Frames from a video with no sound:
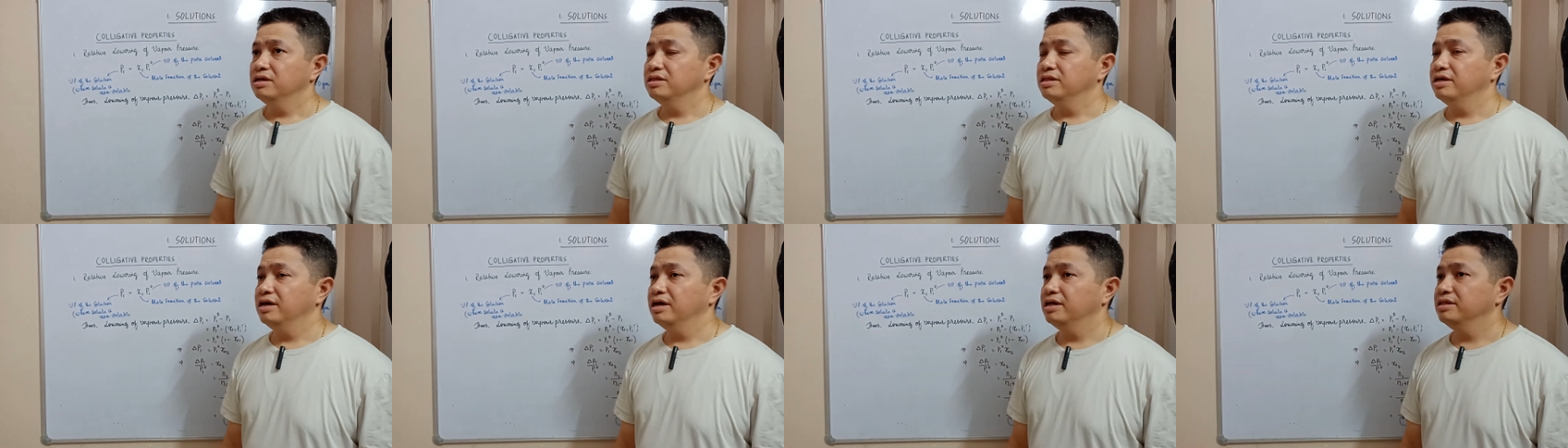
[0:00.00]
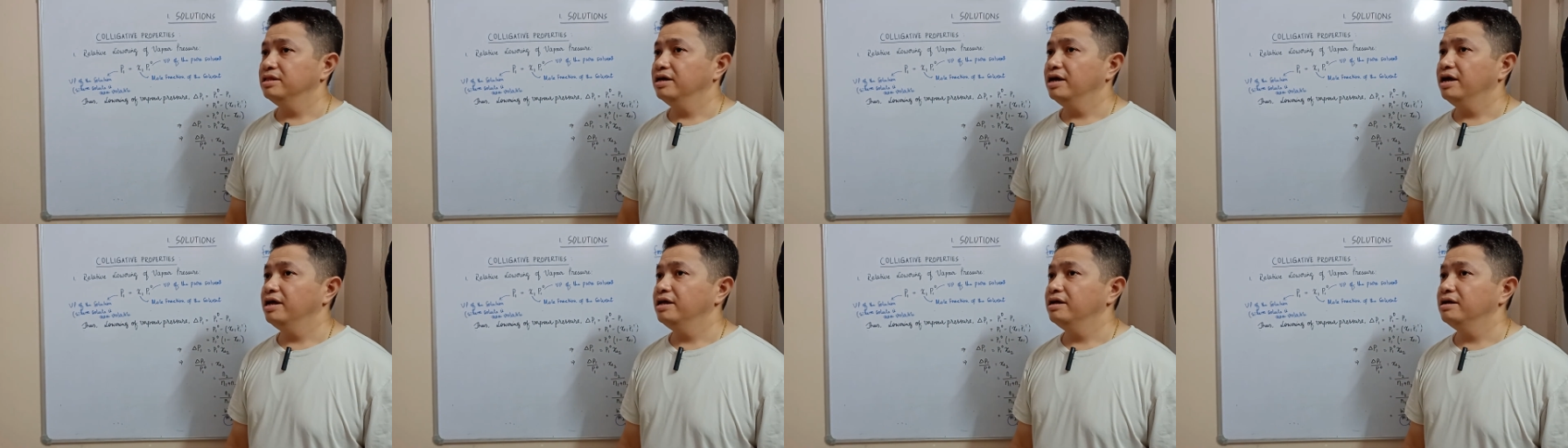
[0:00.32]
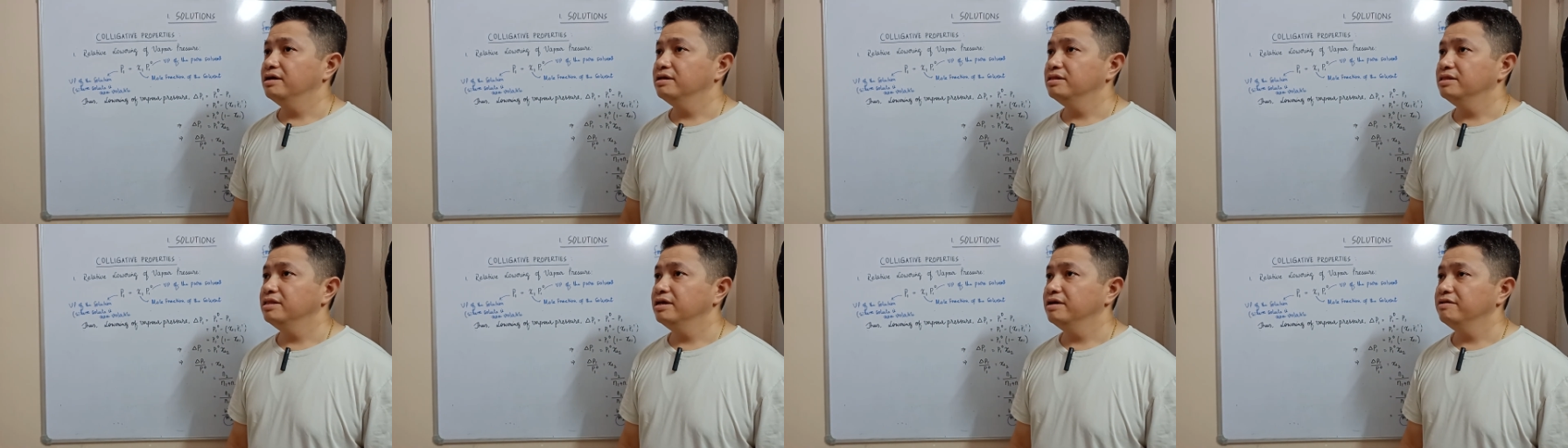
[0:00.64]

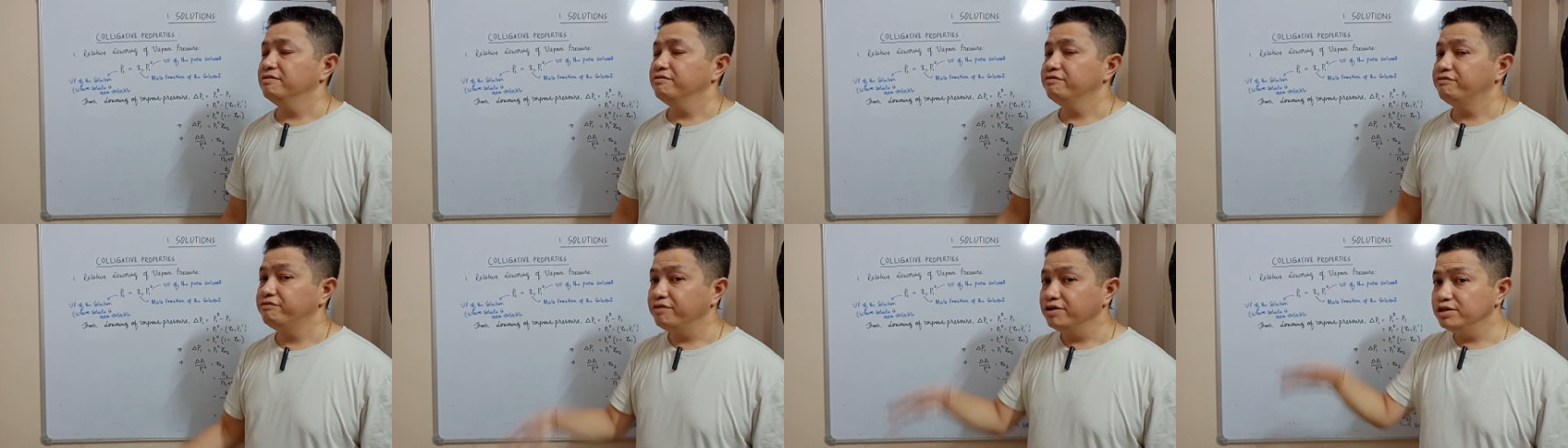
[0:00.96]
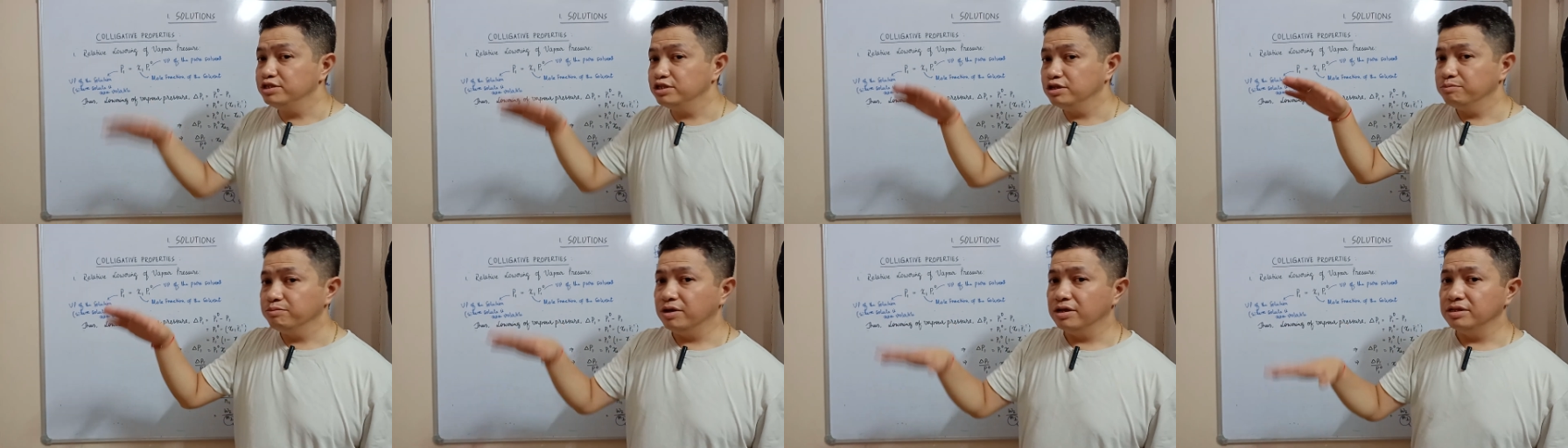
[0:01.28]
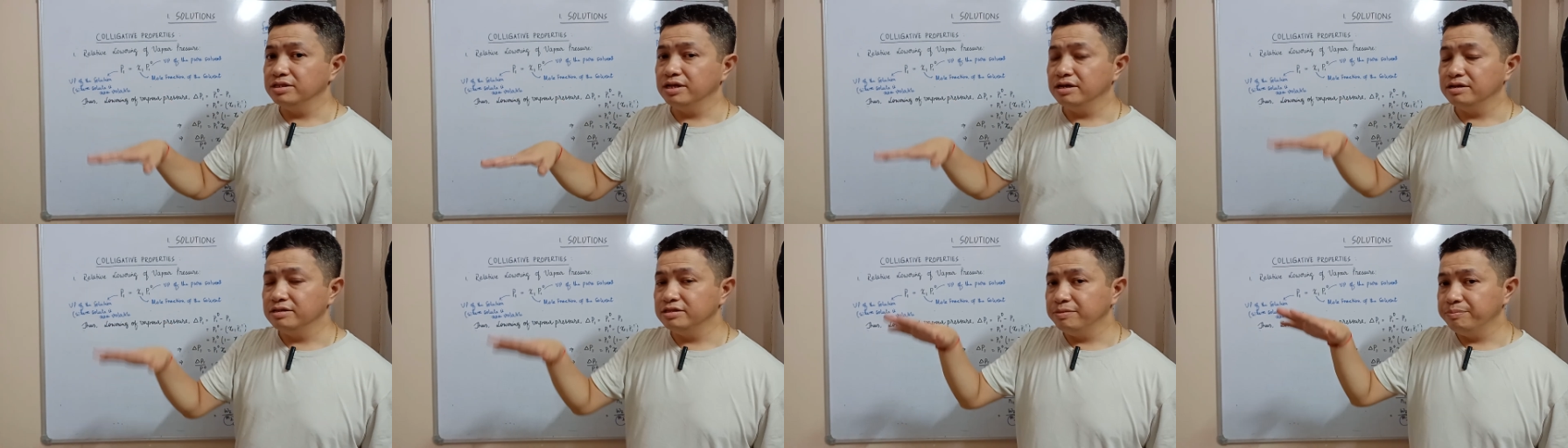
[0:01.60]
Then freezing,
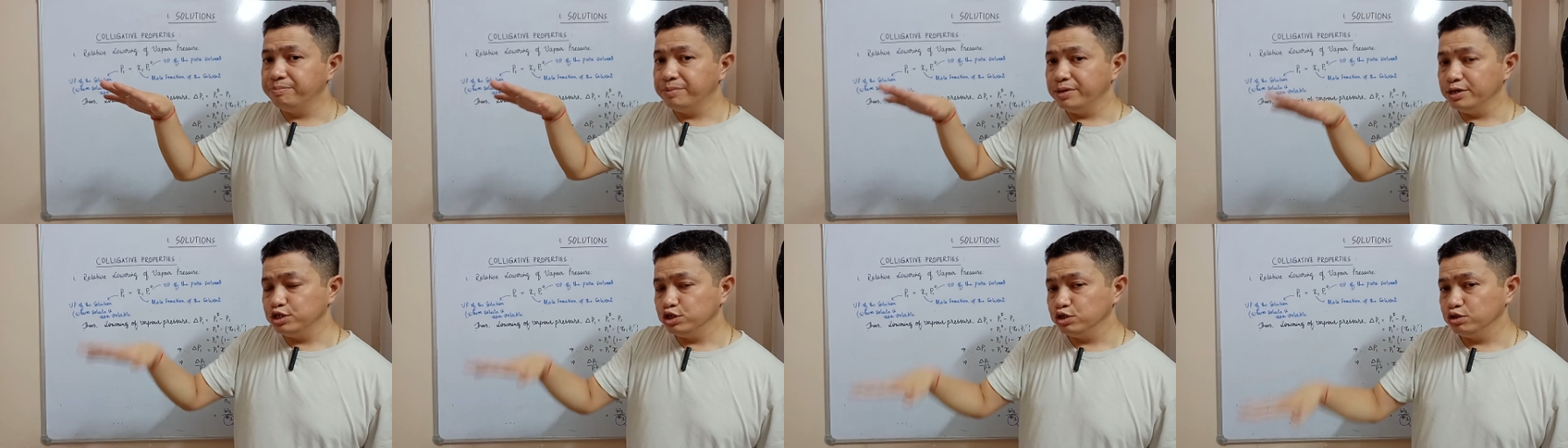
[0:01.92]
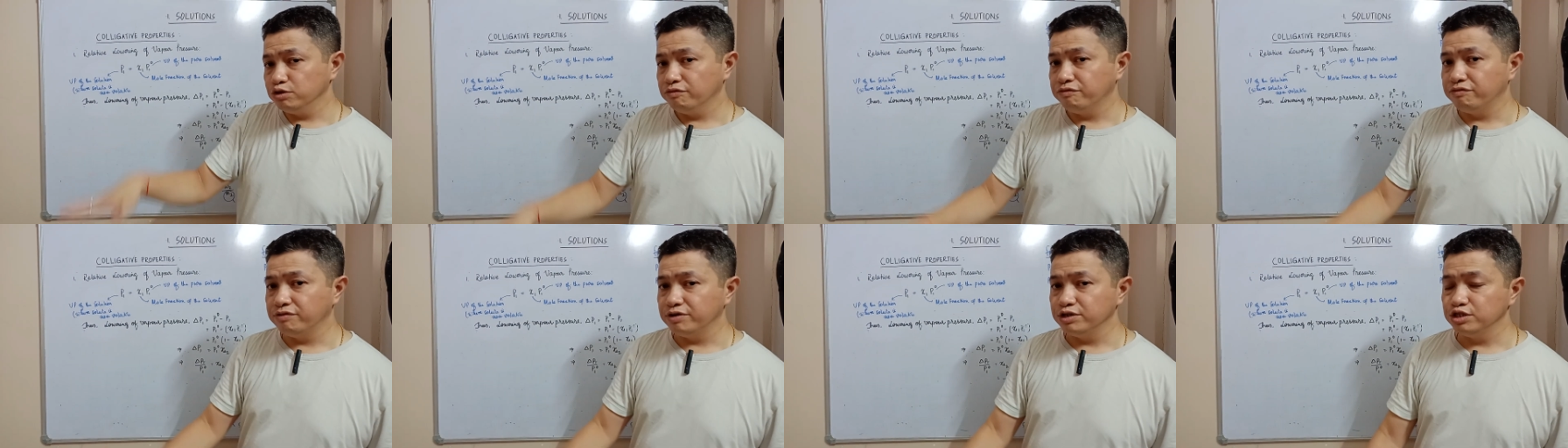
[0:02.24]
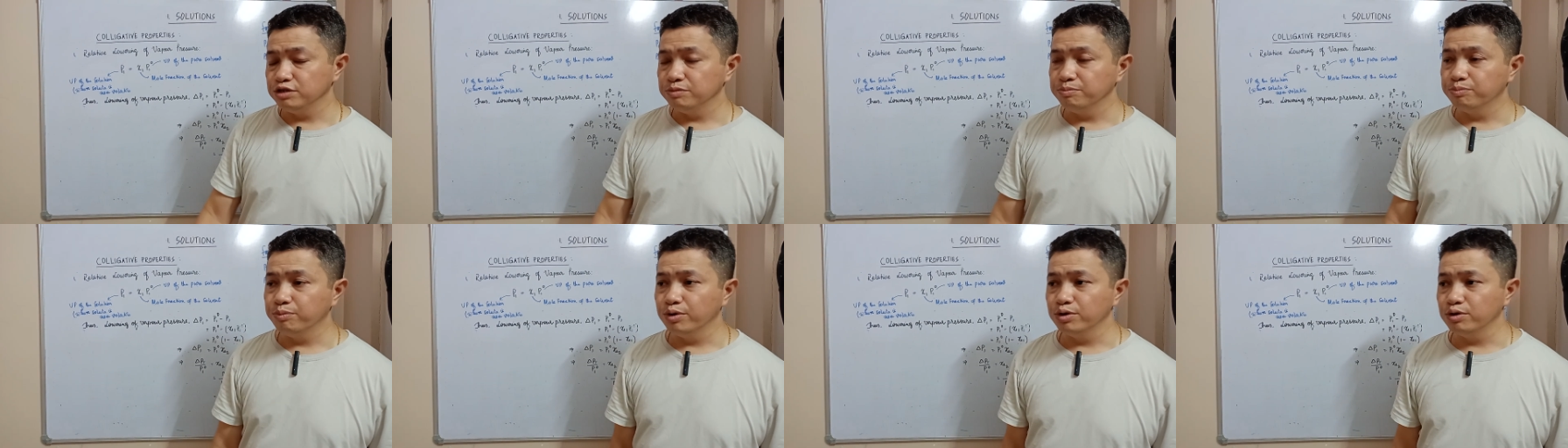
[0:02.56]
the depression of
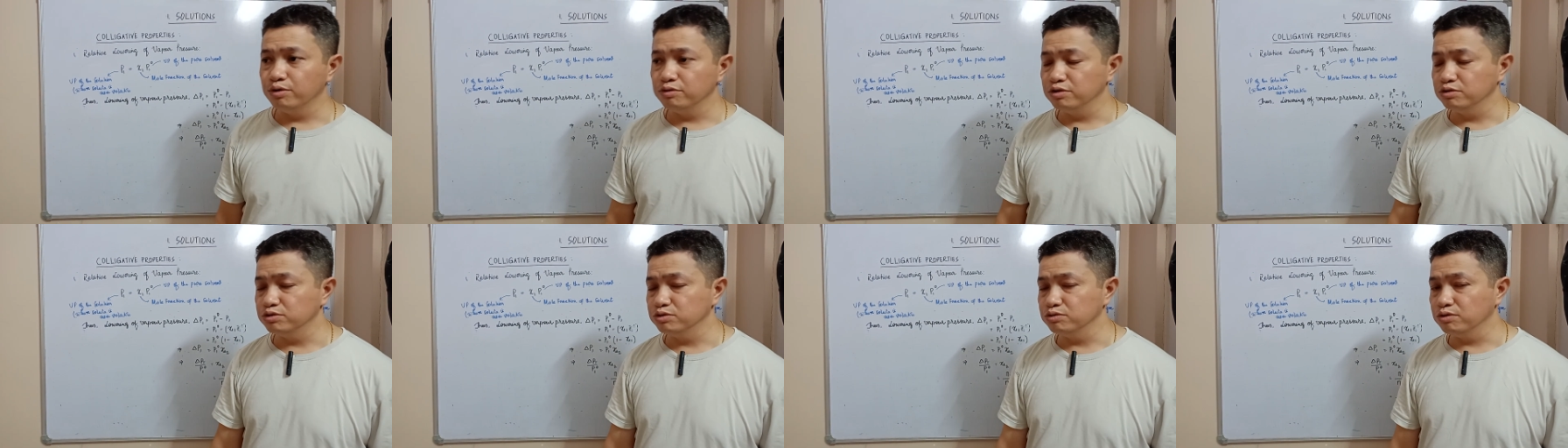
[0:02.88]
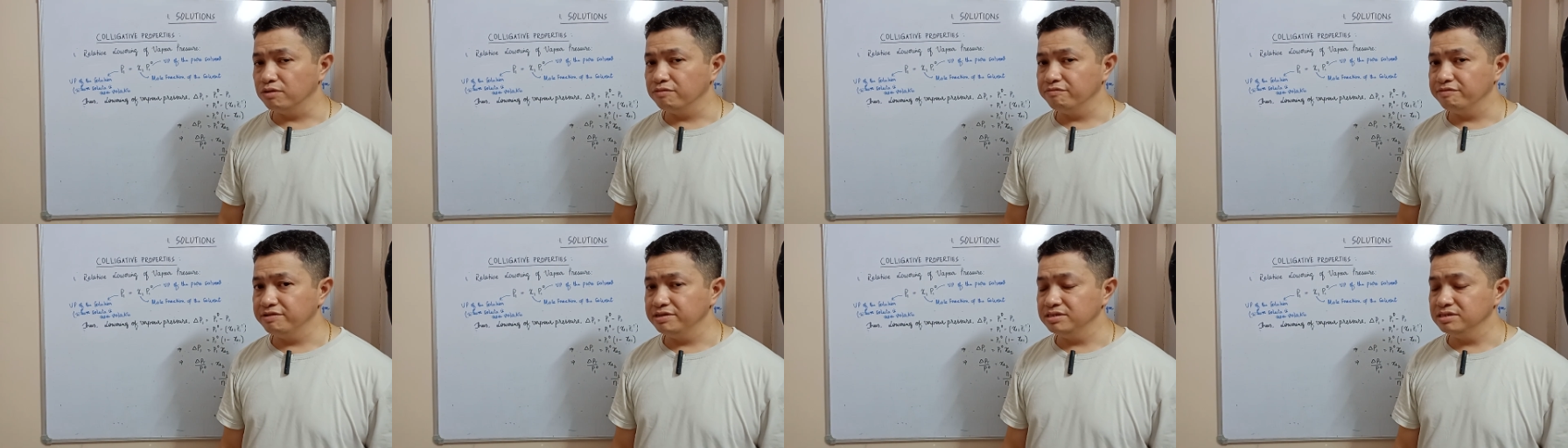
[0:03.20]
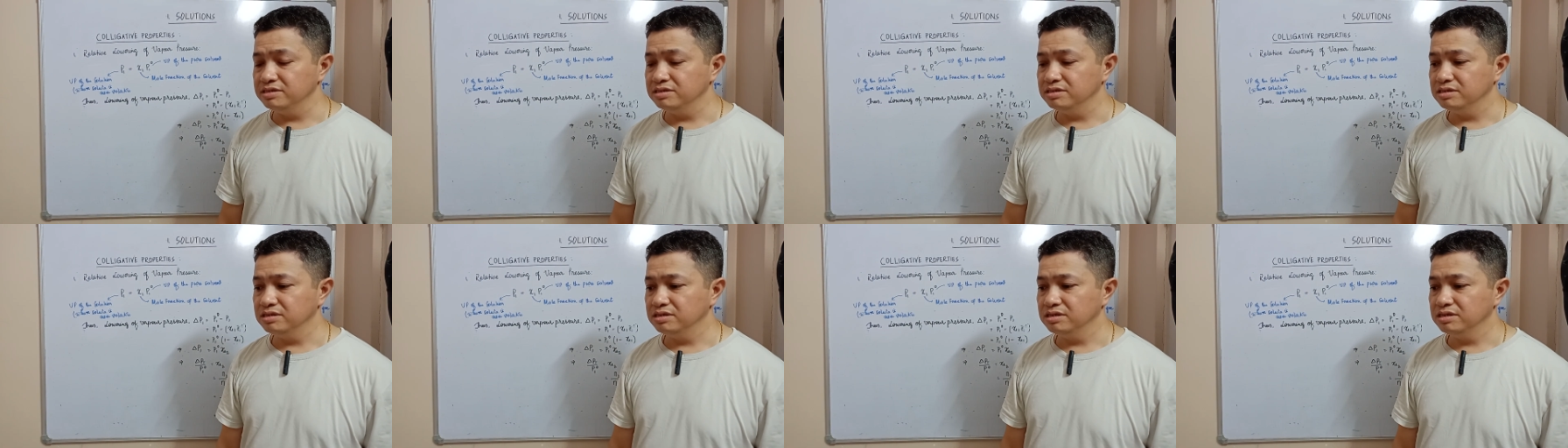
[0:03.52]
freezing point of the
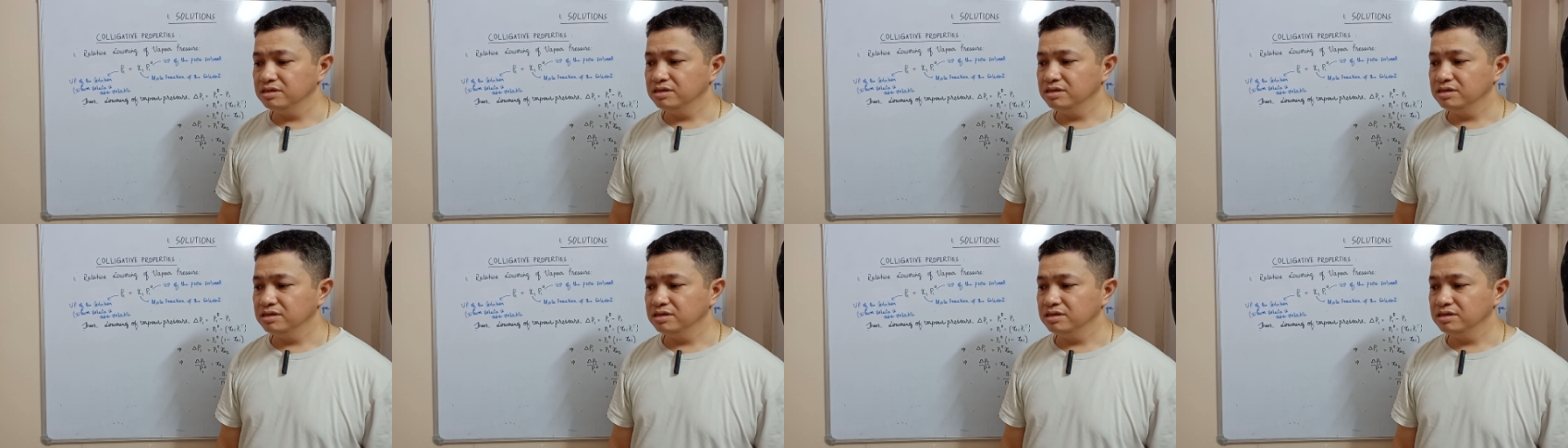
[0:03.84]
solvent,